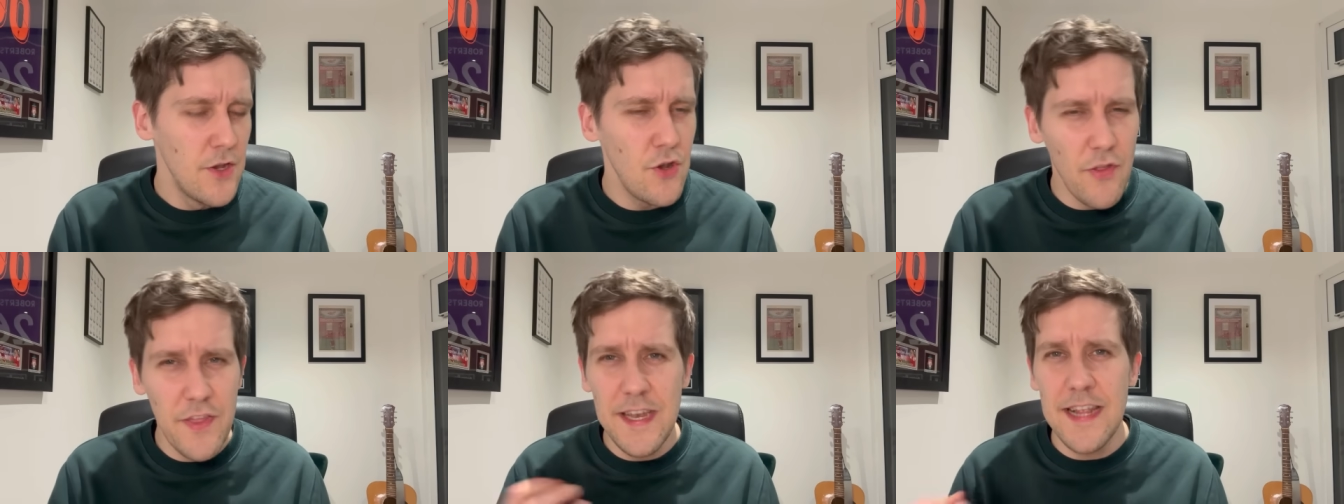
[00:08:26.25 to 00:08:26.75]

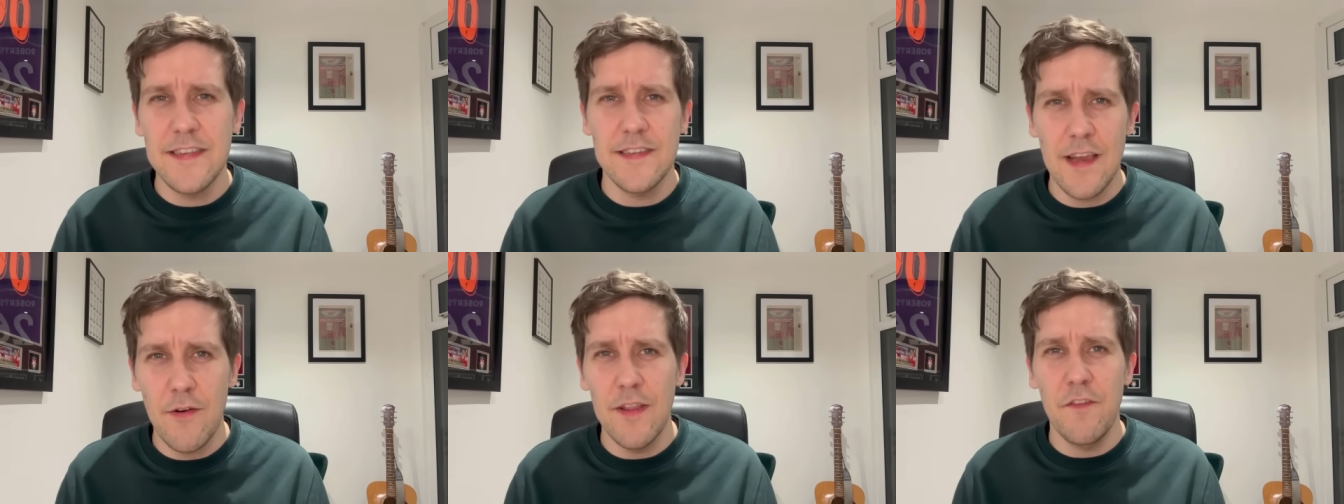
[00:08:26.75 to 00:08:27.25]
Nothing
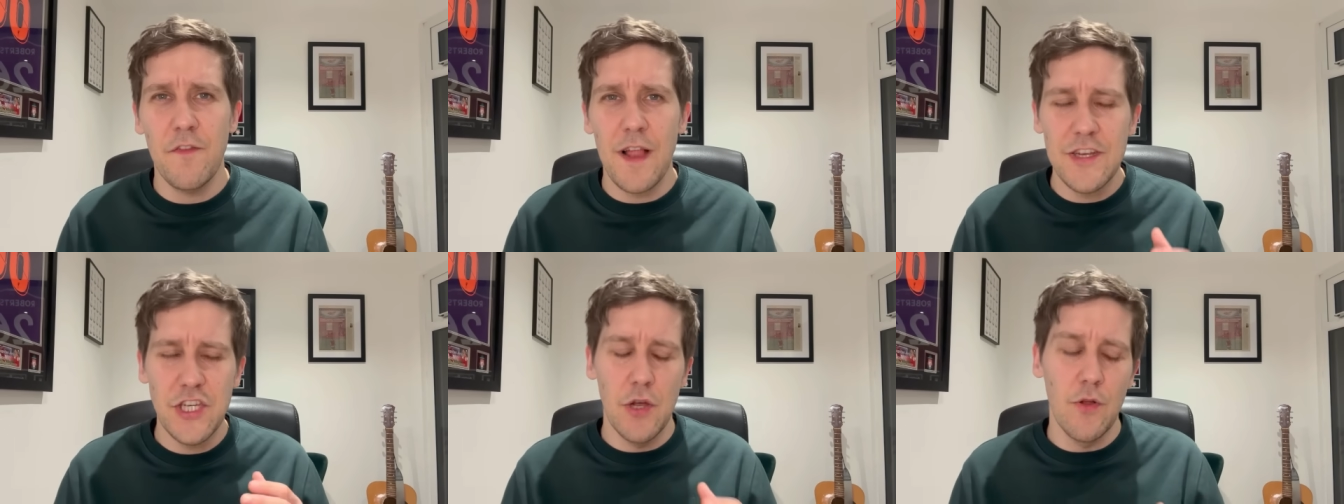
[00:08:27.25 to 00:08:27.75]
necessarily
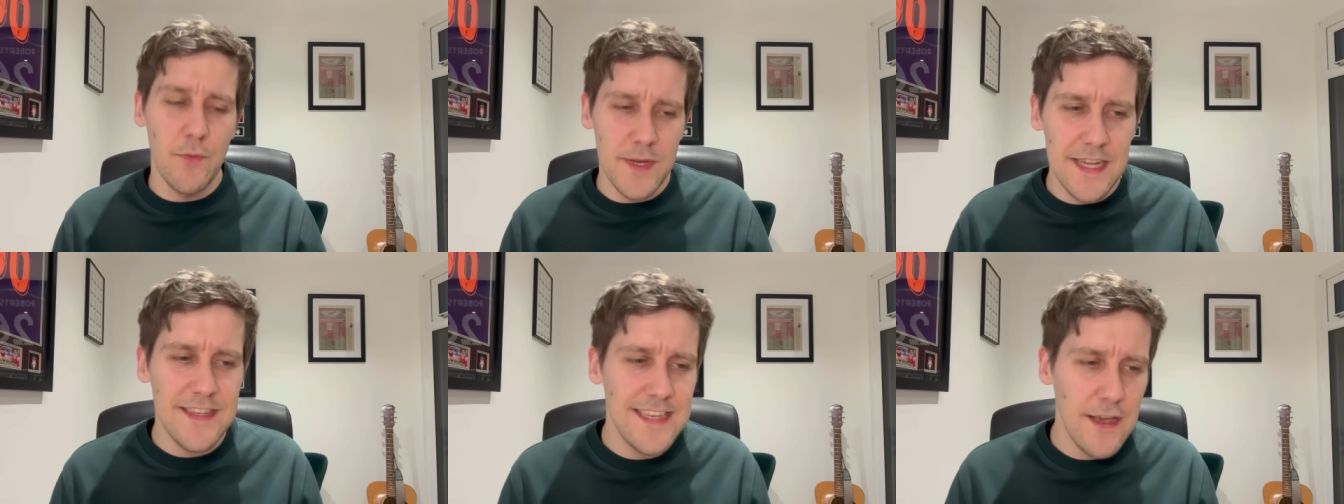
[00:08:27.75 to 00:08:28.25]
flashy, although we
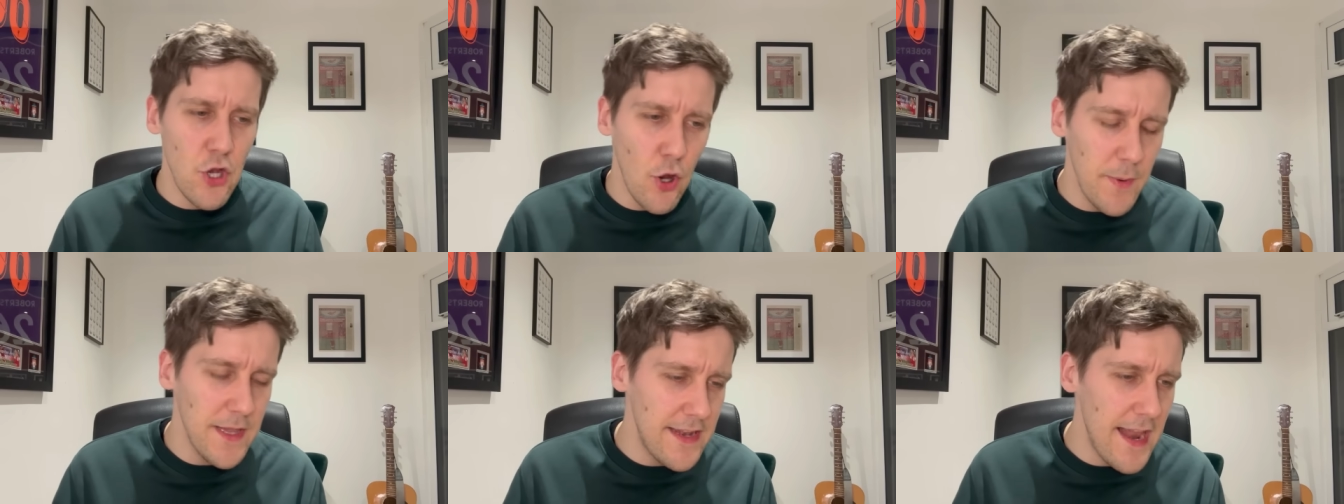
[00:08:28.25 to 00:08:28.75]
did see a
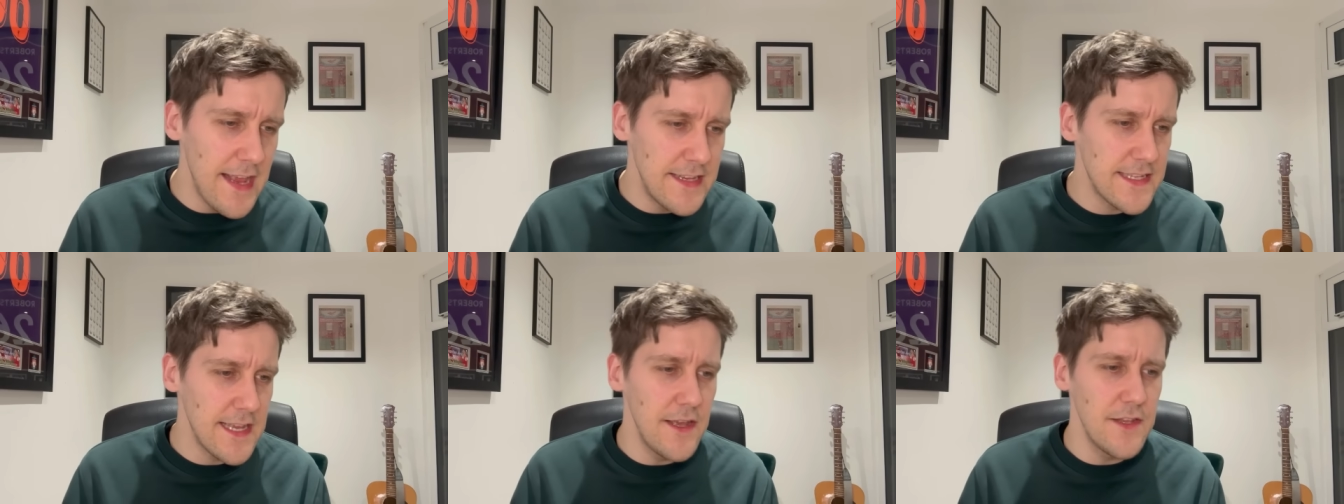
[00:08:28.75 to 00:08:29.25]
couple of
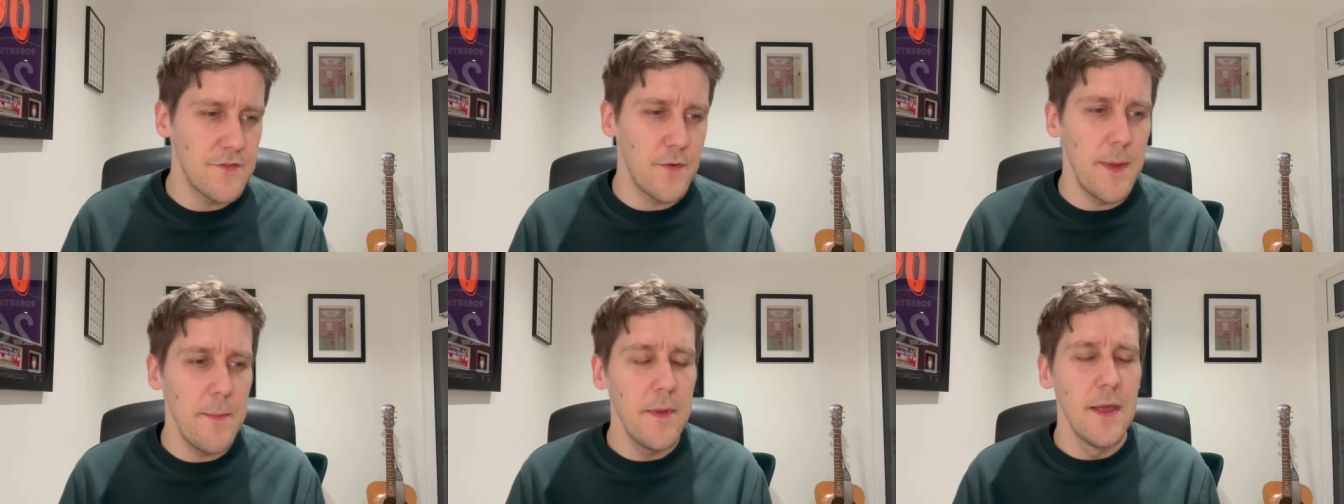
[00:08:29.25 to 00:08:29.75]
nice turns
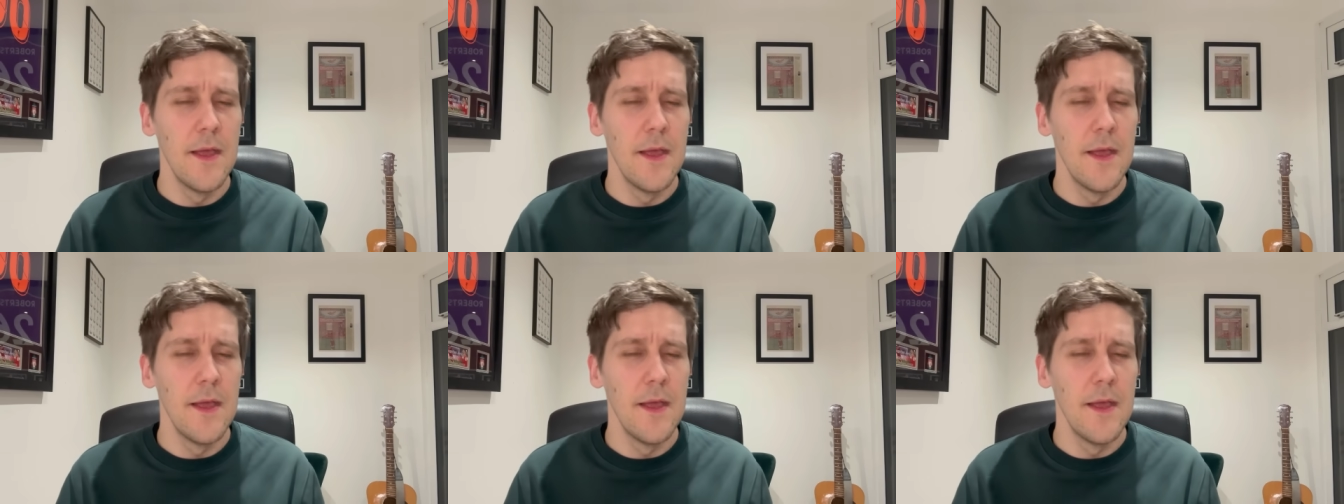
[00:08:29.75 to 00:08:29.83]
from him.